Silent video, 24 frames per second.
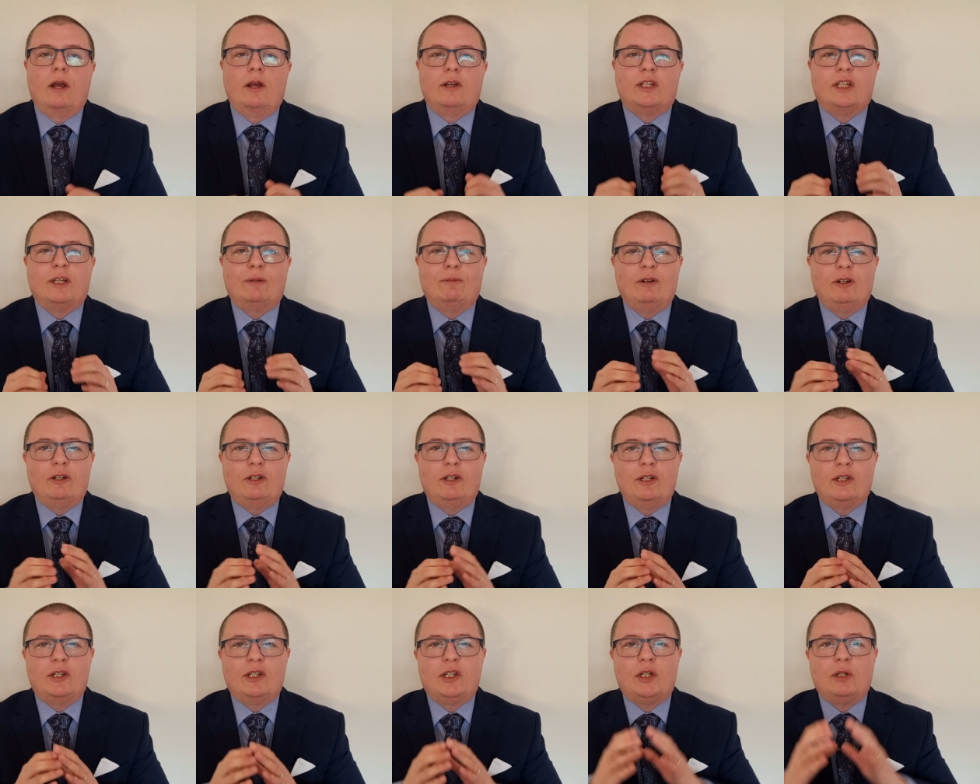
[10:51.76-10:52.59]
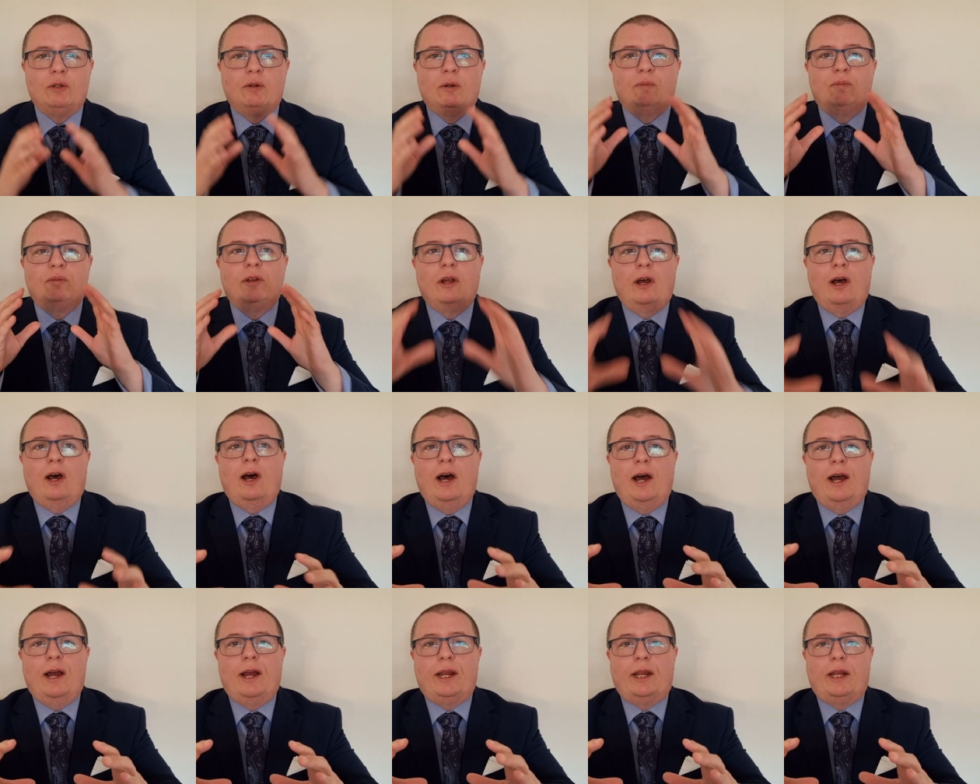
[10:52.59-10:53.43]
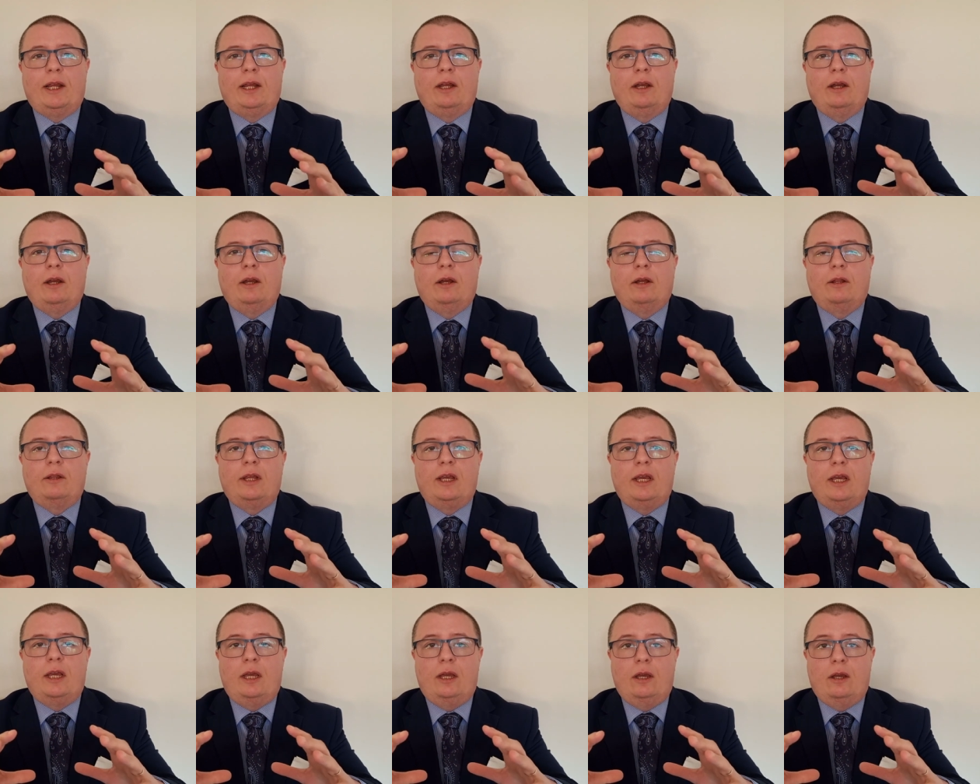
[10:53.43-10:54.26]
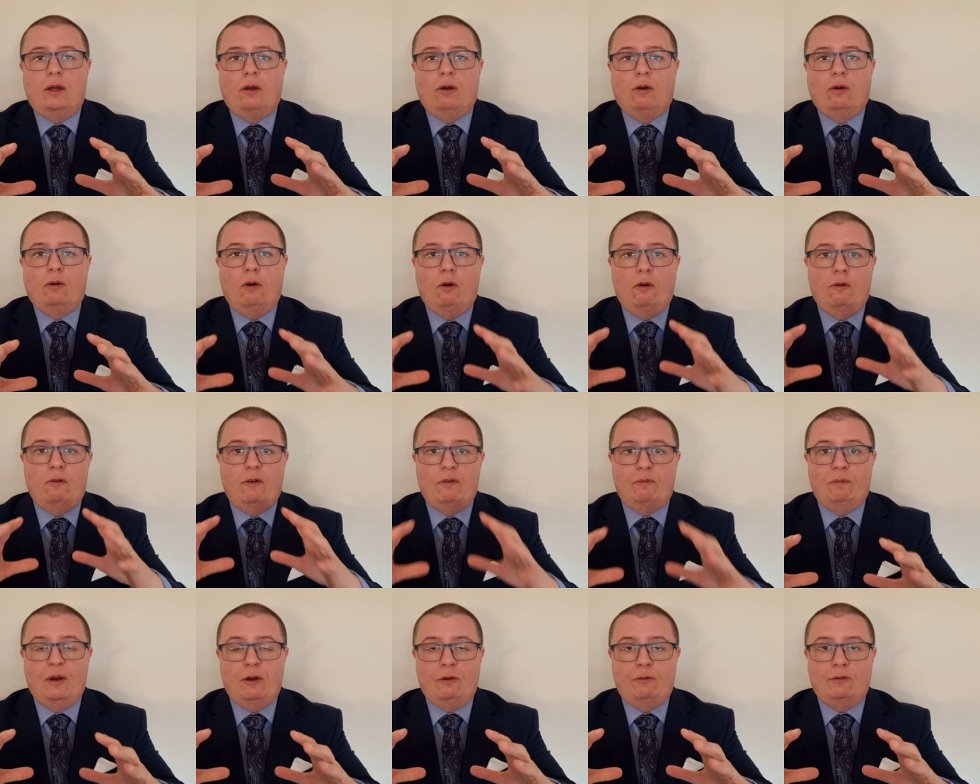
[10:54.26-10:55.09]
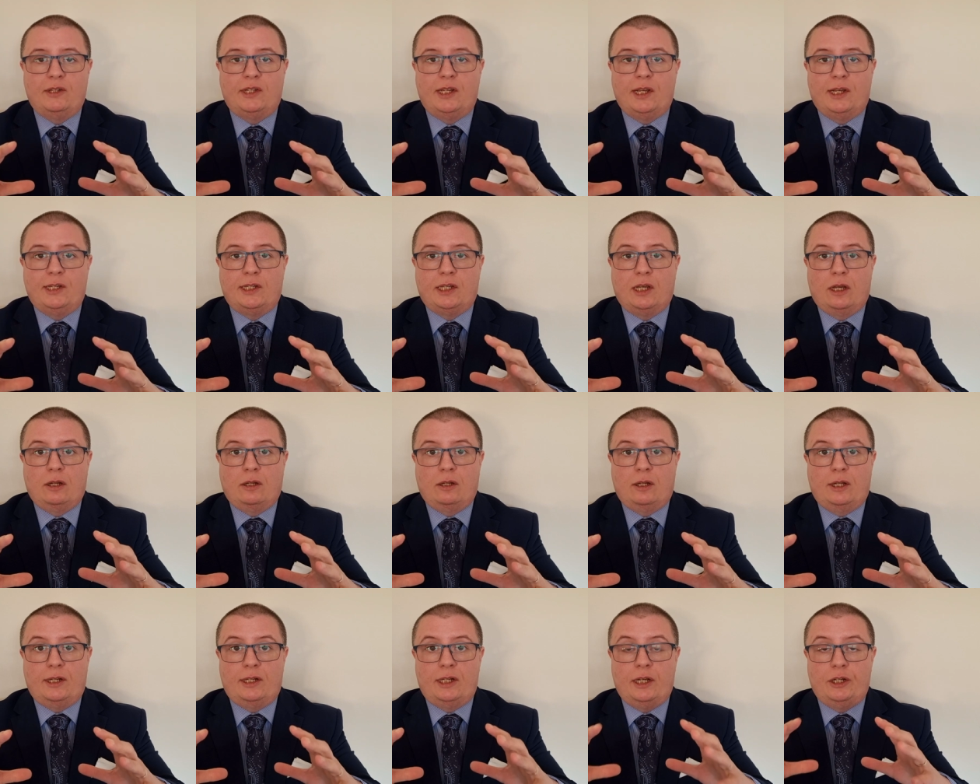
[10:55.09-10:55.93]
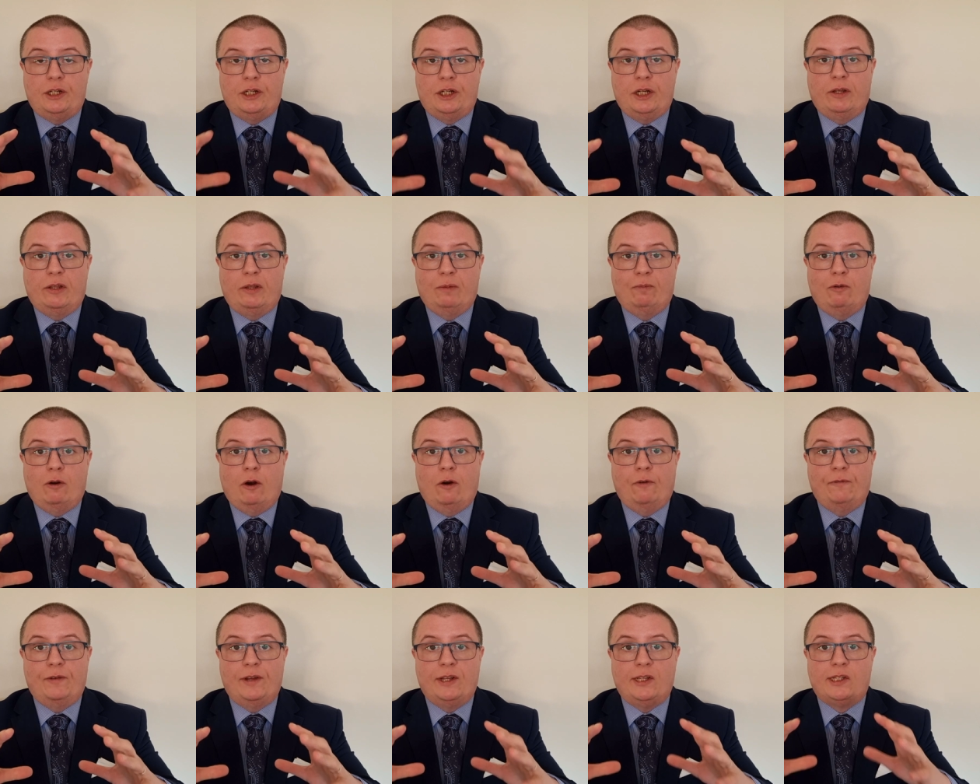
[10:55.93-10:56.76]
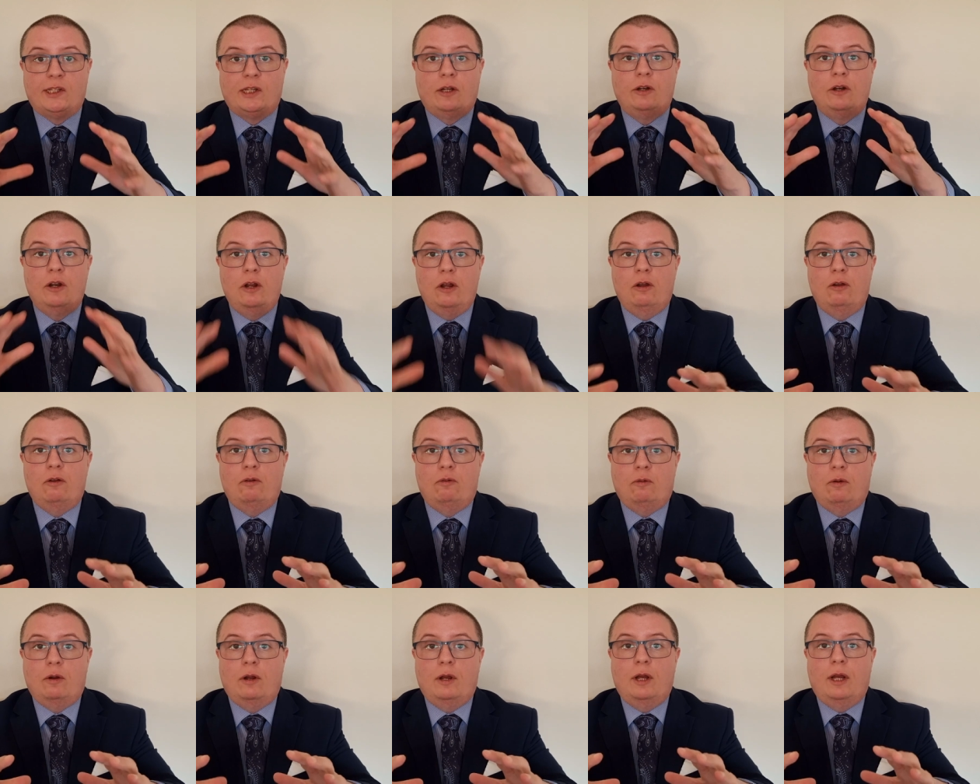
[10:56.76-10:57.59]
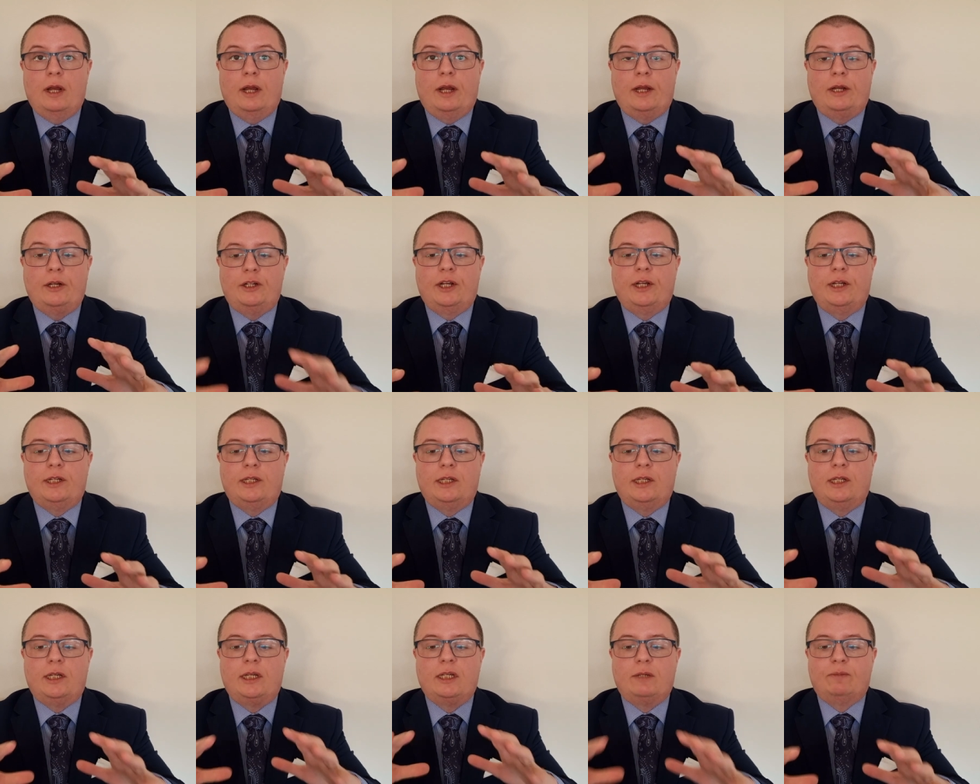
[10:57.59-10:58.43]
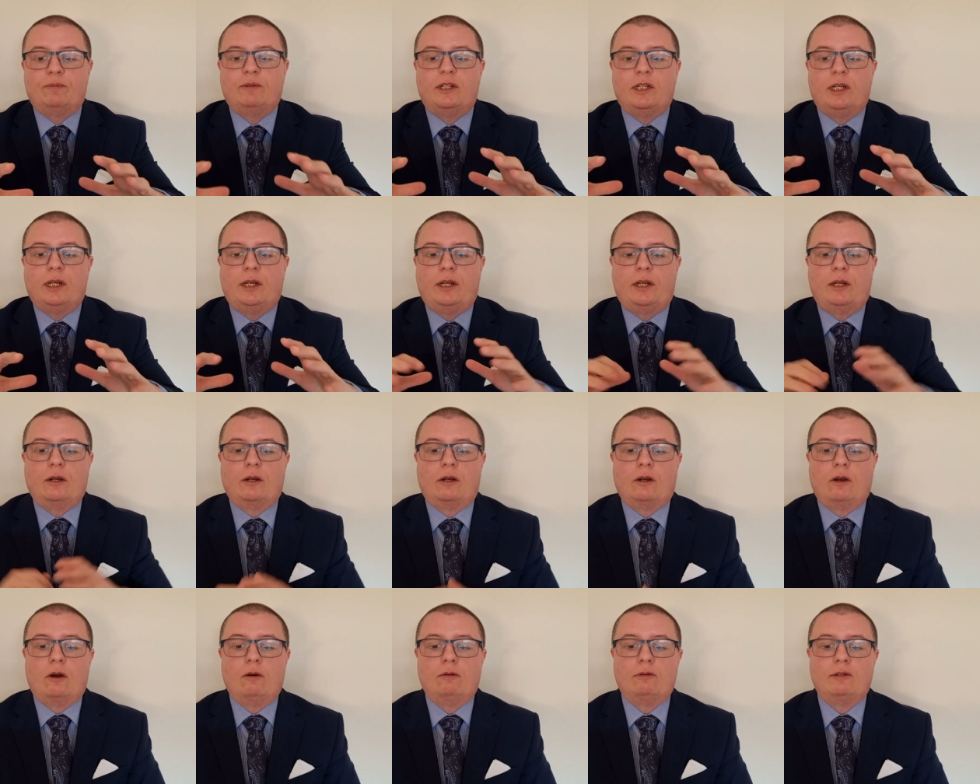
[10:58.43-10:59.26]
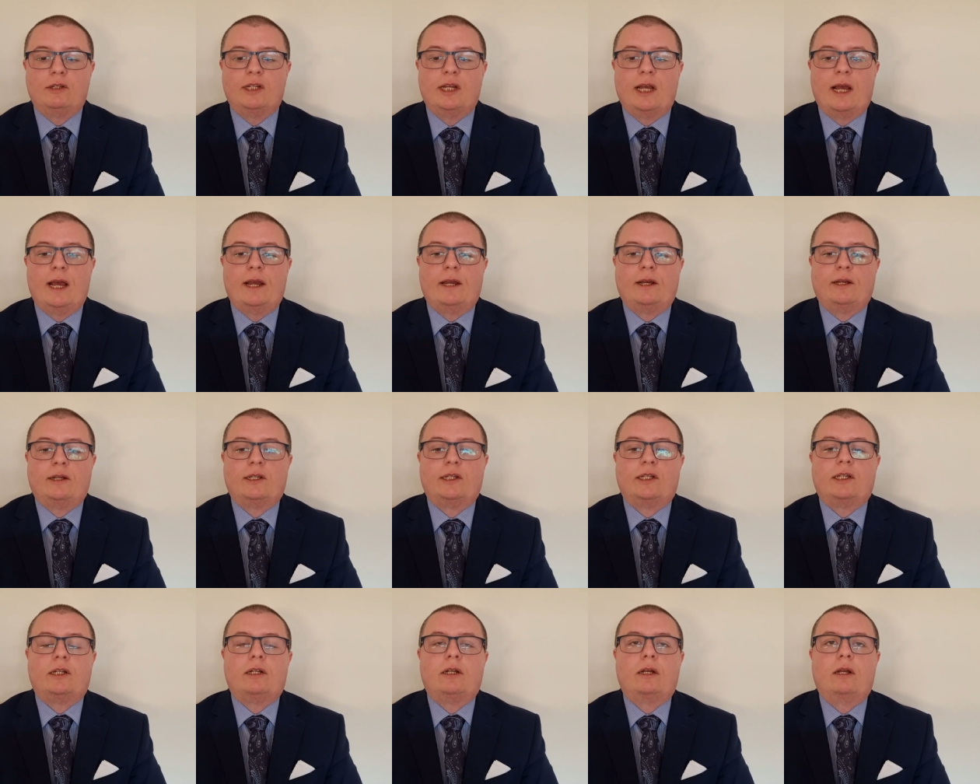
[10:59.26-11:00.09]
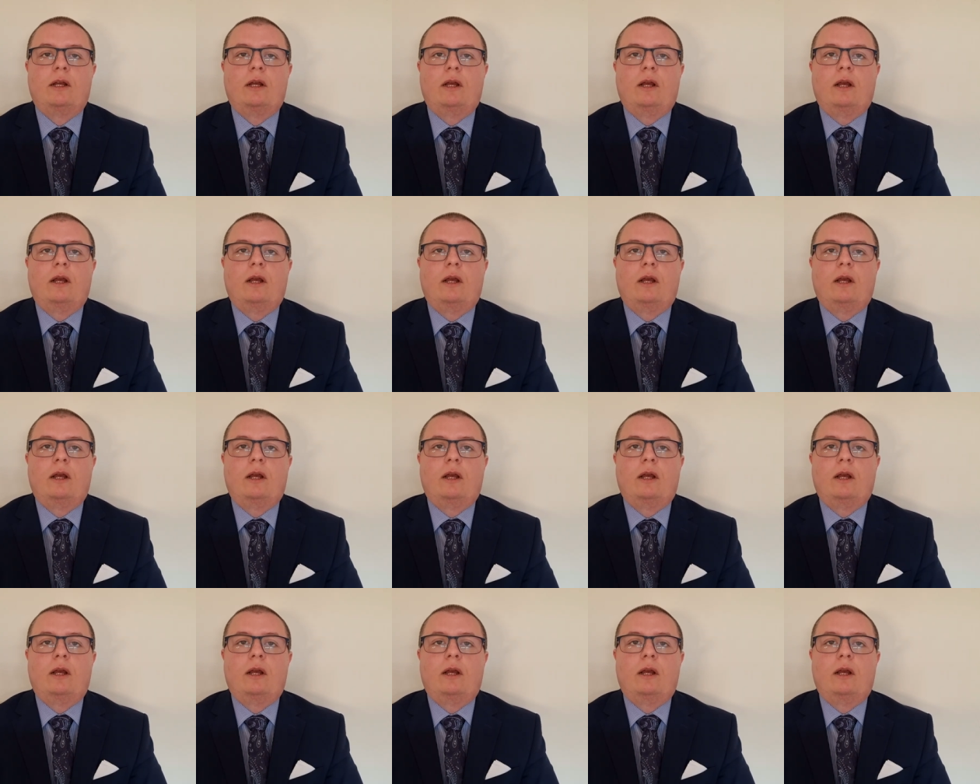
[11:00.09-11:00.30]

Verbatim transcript: so much as to apply the law of Moses and the teaching of the prophets anew in Jesus's particular context.